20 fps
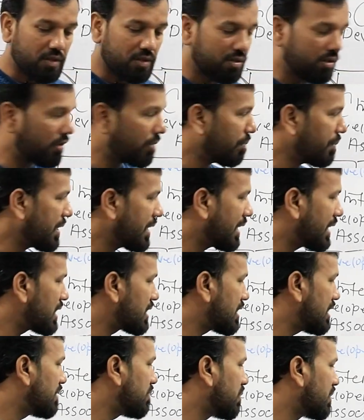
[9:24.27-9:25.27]
So MEGA
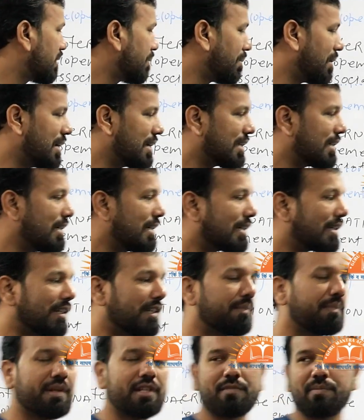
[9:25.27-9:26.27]
stands for the Multilateral
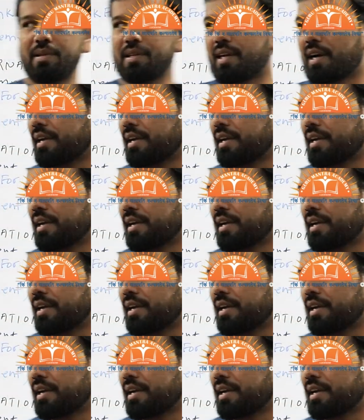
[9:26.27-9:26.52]
Investment